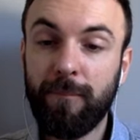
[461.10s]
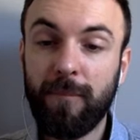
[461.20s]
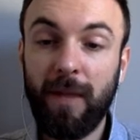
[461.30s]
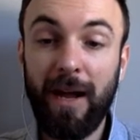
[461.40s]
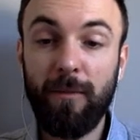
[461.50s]

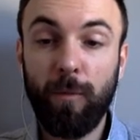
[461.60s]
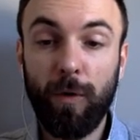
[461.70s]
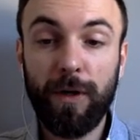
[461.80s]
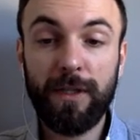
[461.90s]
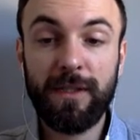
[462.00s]
I
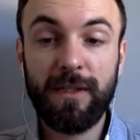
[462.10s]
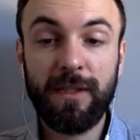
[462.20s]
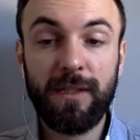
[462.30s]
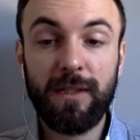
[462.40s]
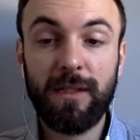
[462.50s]

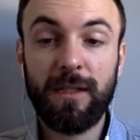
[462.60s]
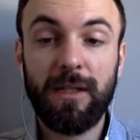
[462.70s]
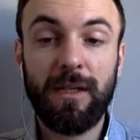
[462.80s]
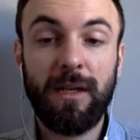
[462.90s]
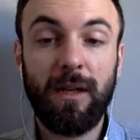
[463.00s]
worked
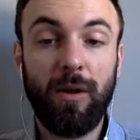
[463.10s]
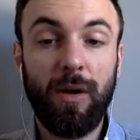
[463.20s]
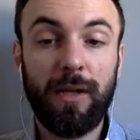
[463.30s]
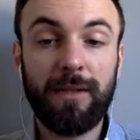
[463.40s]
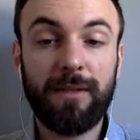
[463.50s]
a
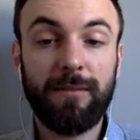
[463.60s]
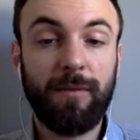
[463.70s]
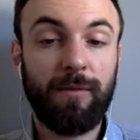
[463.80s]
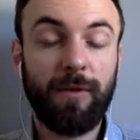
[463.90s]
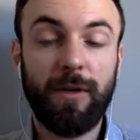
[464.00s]
lot
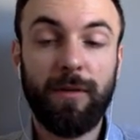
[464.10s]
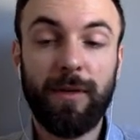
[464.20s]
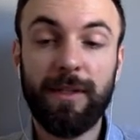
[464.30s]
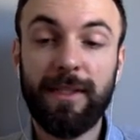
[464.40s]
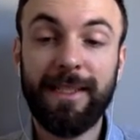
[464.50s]
before the
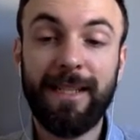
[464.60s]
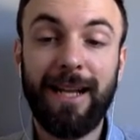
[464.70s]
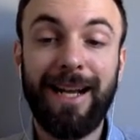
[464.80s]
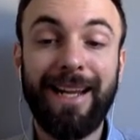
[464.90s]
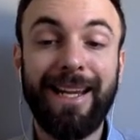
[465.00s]
quarantine.
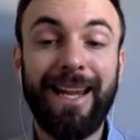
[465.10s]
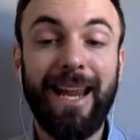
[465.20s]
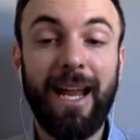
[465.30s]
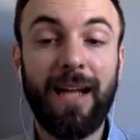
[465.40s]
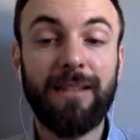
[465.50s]
I
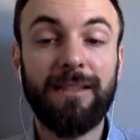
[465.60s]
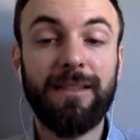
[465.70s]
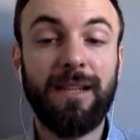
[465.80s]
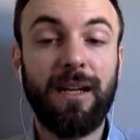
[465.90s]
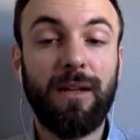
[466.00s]
had
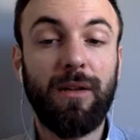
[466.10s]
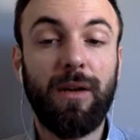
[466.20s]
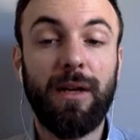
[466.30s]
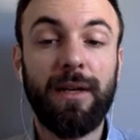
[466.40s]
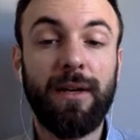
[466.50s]
a
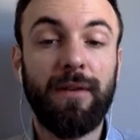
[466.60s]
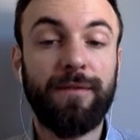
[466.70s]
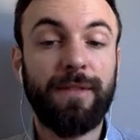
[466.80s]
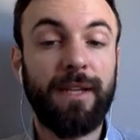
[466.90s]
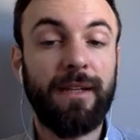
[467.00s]
lot
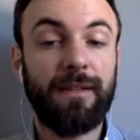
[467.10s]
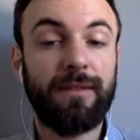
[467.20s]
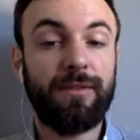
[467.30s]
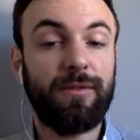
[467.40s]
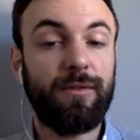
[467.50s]
of
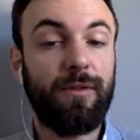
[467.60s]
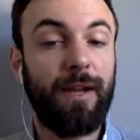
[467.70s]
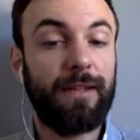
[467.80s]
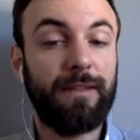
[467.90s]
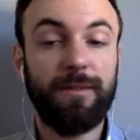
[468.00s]
tasks to
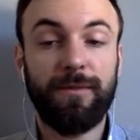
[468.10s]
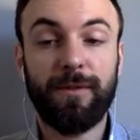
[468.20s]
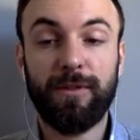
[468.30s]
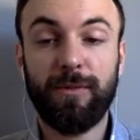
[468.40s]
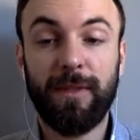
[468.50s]
correct in the
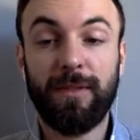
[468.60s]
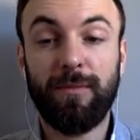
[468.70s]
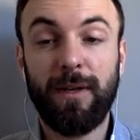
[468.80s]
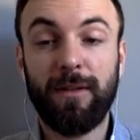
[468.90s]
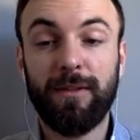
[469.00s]
first week,
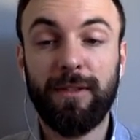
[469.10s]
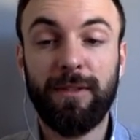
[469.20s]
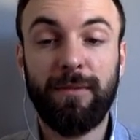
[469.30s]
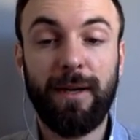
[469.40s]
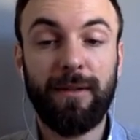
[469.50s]
regular,
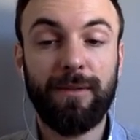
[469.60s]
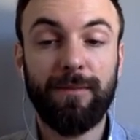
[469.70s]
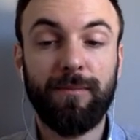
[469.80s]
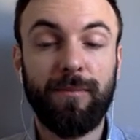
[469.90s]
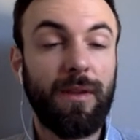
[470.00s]
irregular.
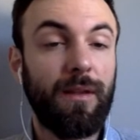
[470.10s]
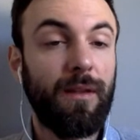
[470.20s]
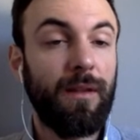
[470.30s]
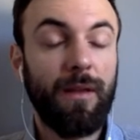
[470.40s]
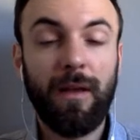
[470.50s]

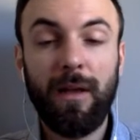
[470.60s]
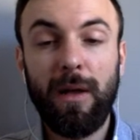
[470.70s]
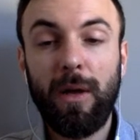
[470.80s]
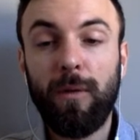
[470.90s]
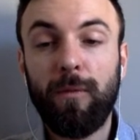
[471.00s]

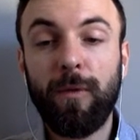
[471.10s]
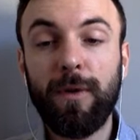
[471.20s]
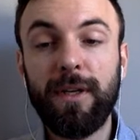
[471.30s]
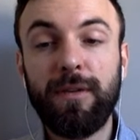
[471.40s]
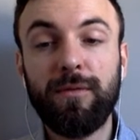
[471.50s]

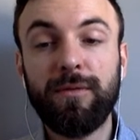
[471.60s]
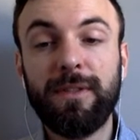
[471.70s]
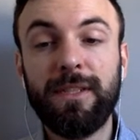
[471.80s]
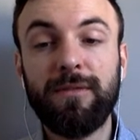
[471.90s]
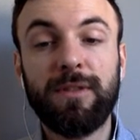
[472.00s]
For the
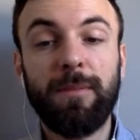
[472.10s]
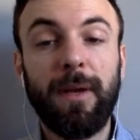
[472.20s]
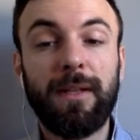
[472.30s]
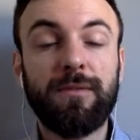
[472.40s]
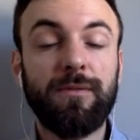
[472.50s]
continuous, the
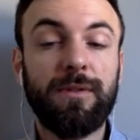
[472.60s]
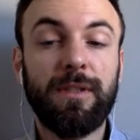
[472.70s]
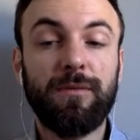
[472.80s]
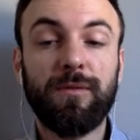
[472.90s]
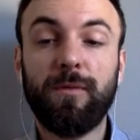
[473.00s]
past
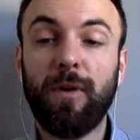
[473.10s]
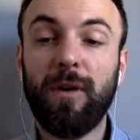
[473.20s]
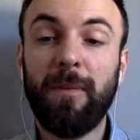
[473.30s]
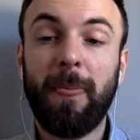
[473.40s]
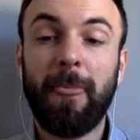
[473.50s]
continuous form,